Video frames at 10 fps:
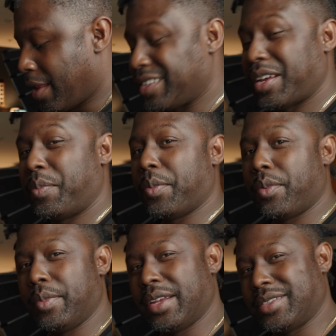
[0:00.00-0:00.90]
like, some
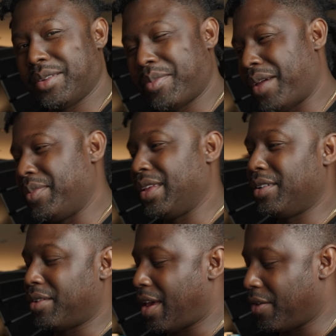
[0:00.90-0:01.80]
people mention it might be a
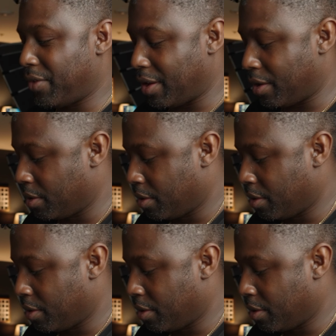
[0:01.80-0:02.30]
little heavy,